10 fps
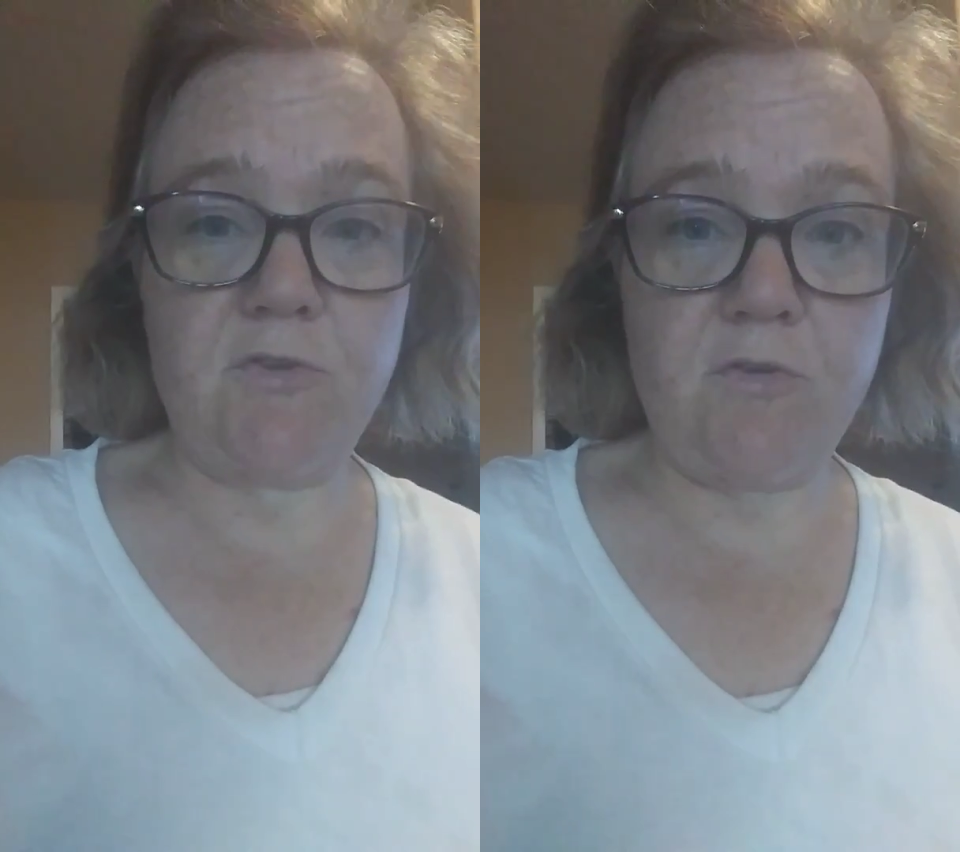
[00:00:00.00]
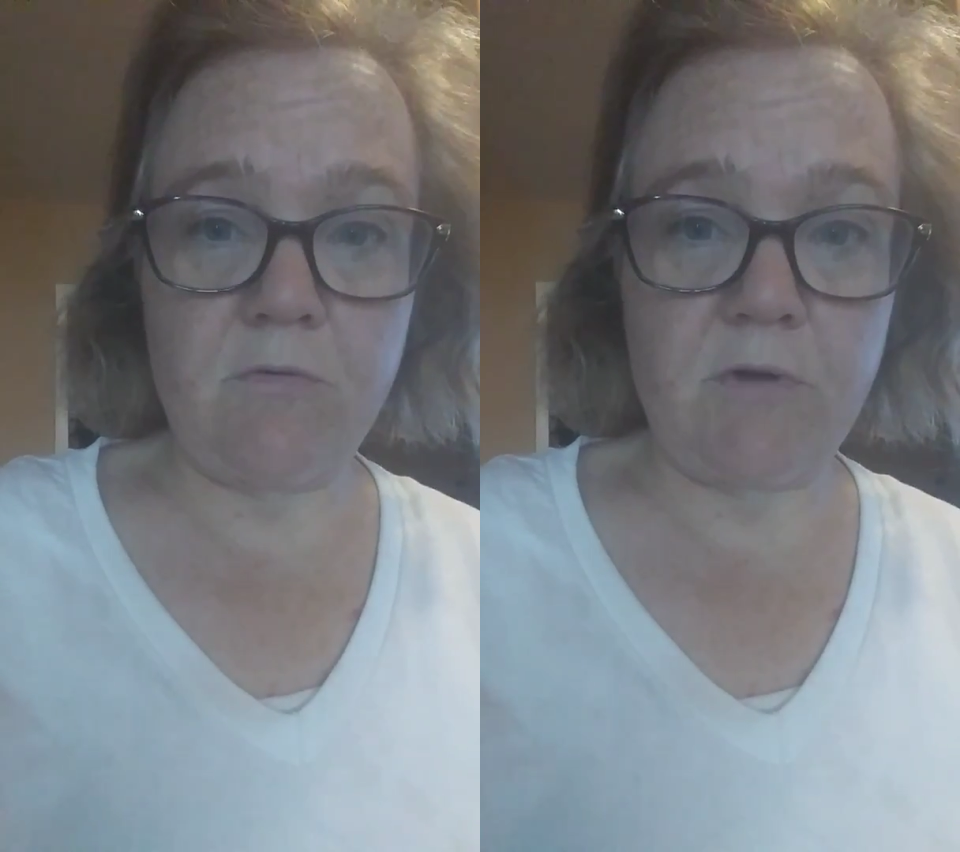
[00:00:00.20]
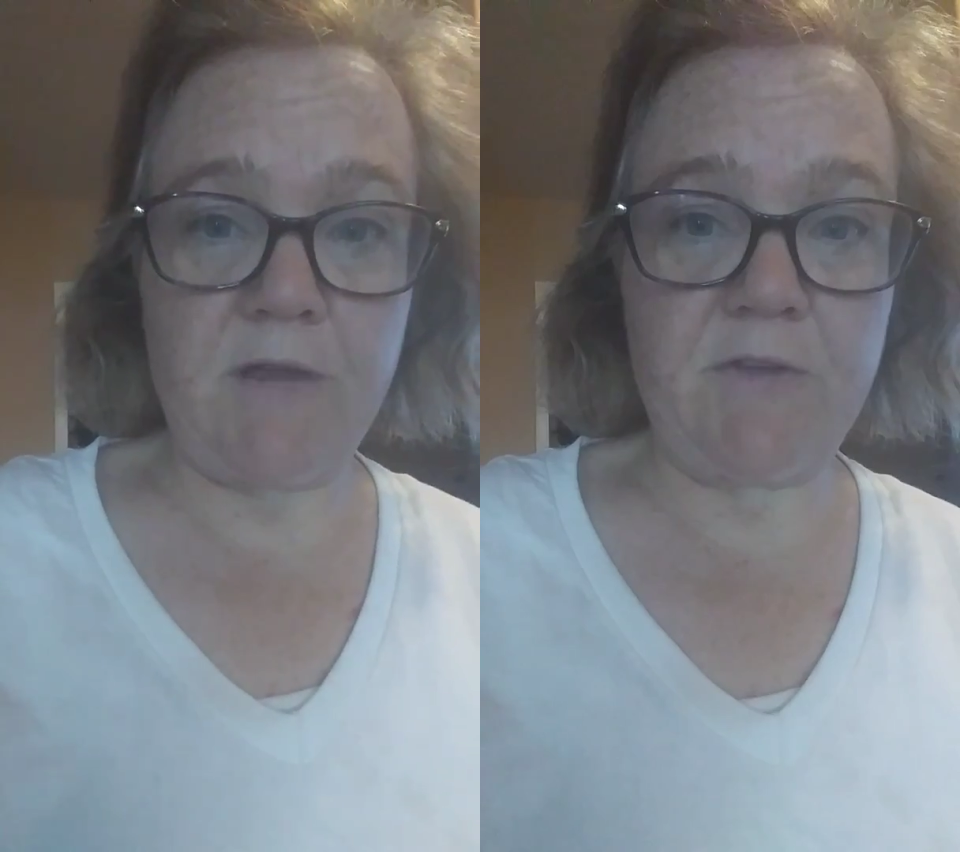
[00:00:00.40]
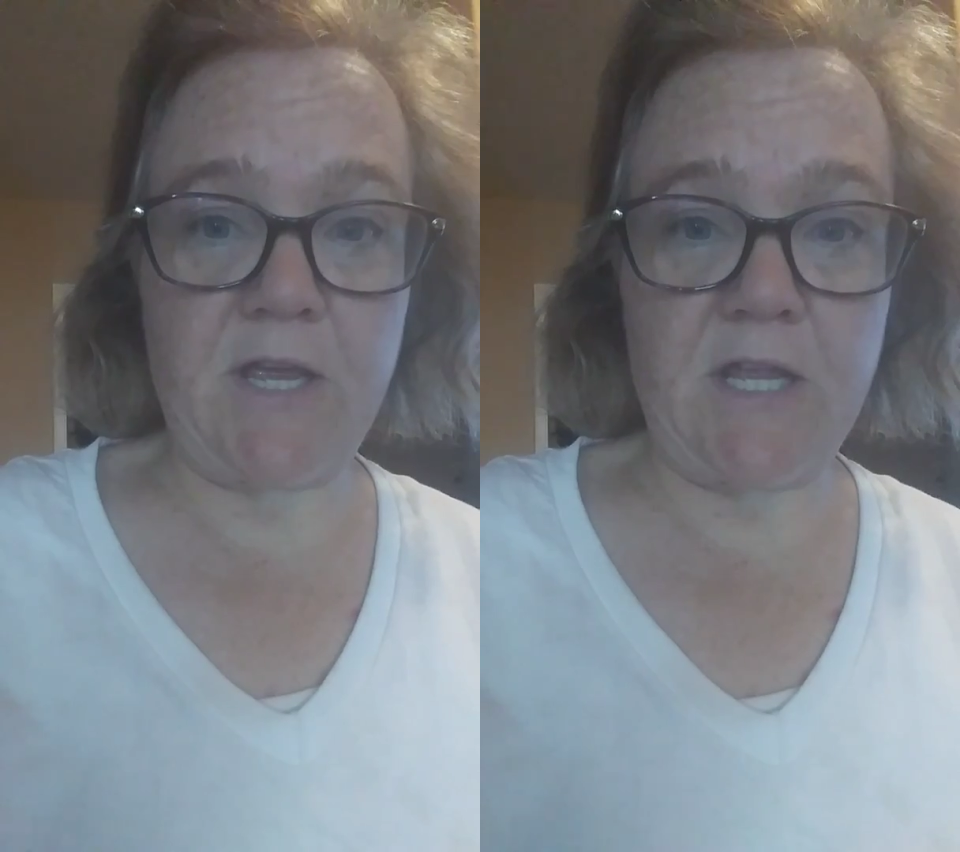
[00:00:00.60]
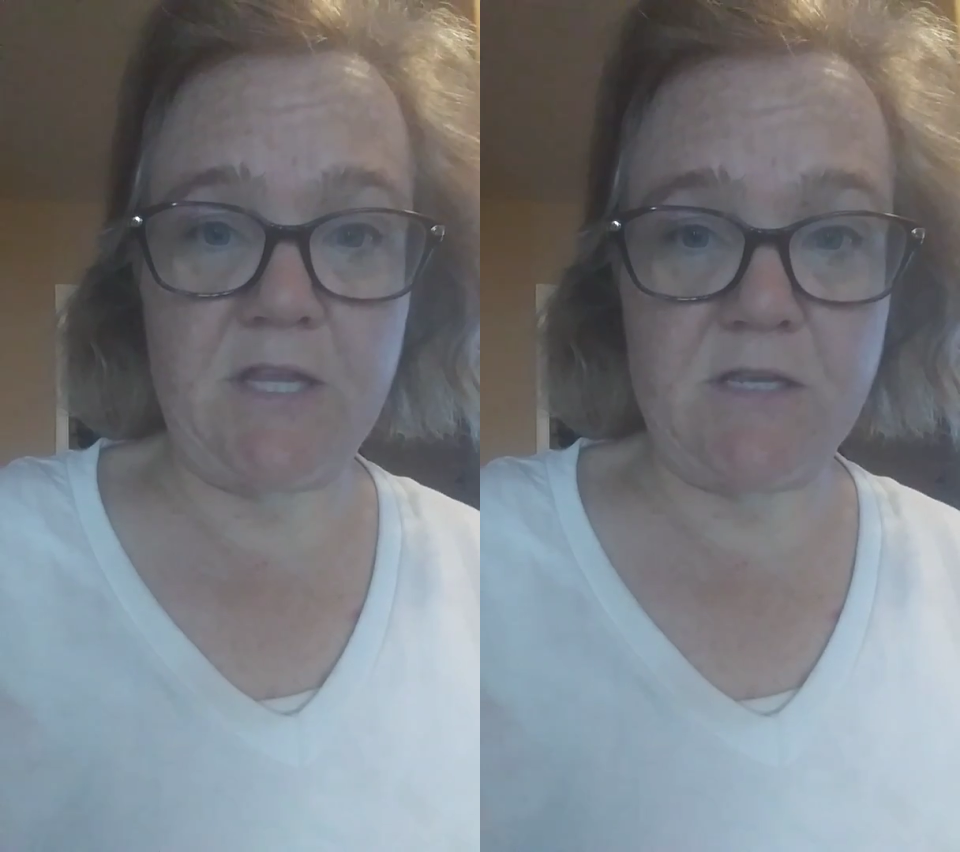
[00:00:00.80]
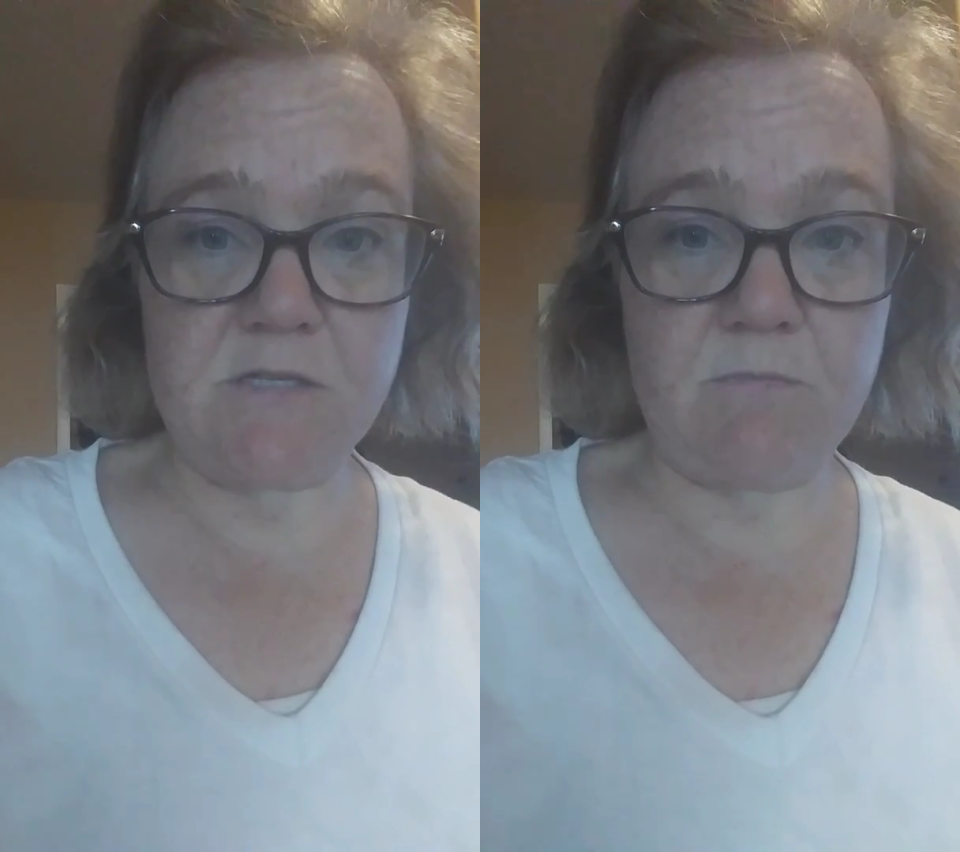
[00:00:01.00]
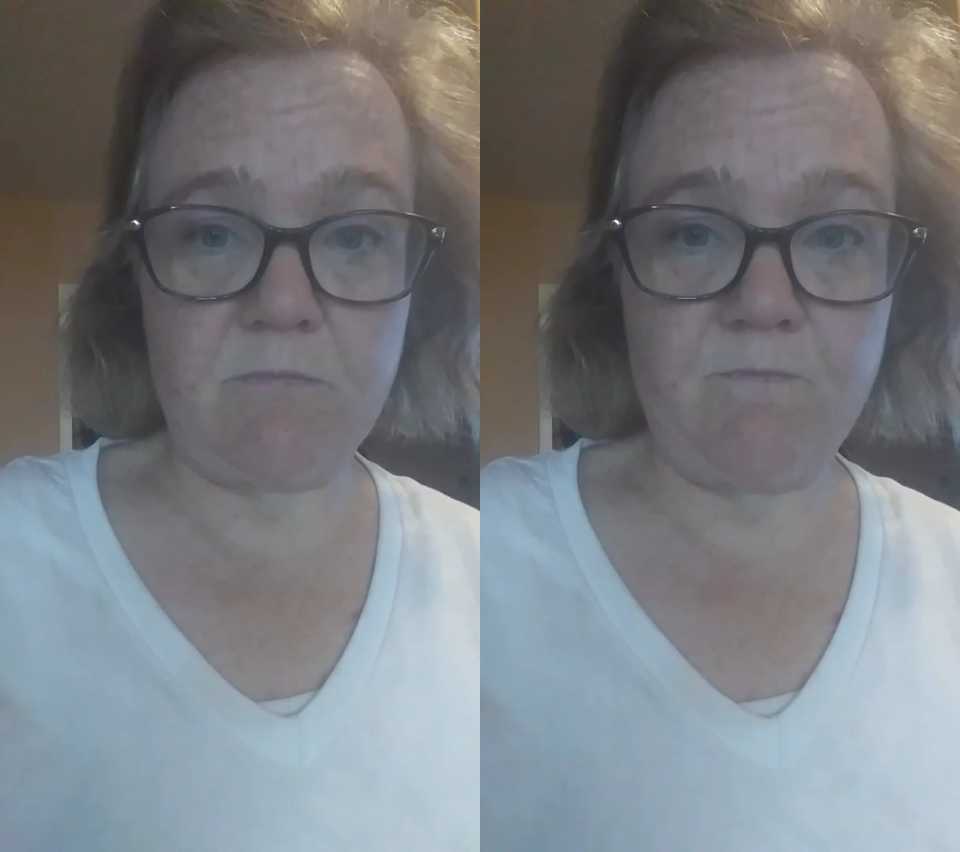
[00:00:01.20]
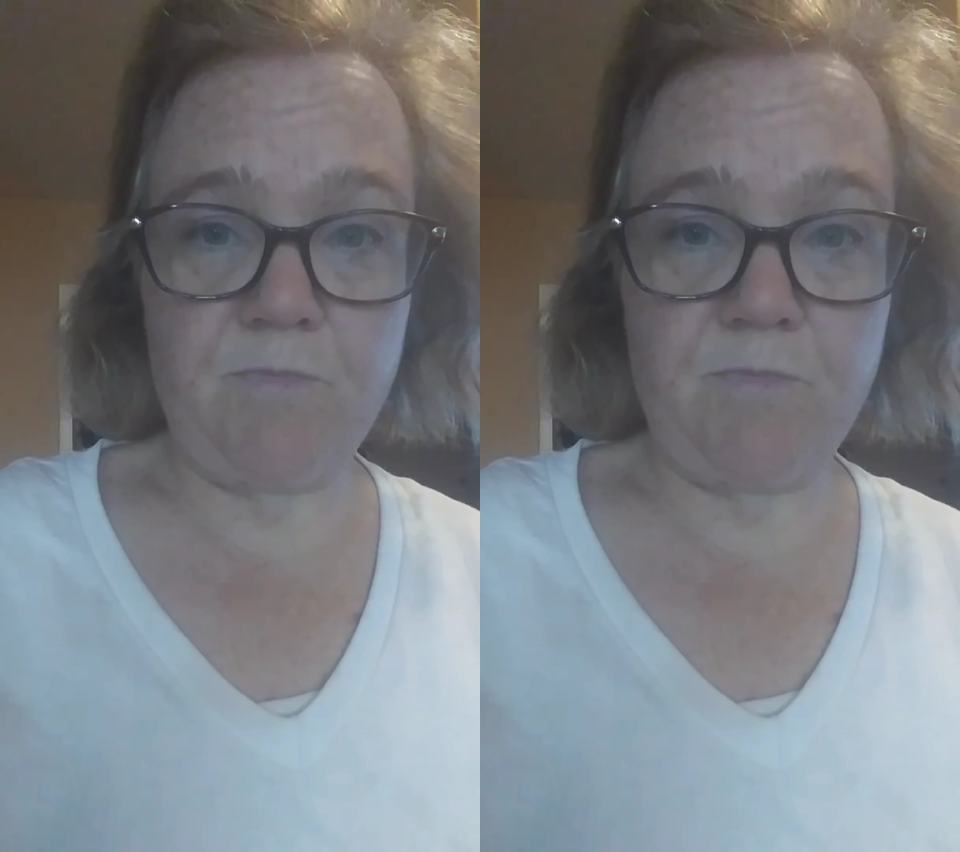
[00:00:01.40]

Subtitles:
you arrive to atheism?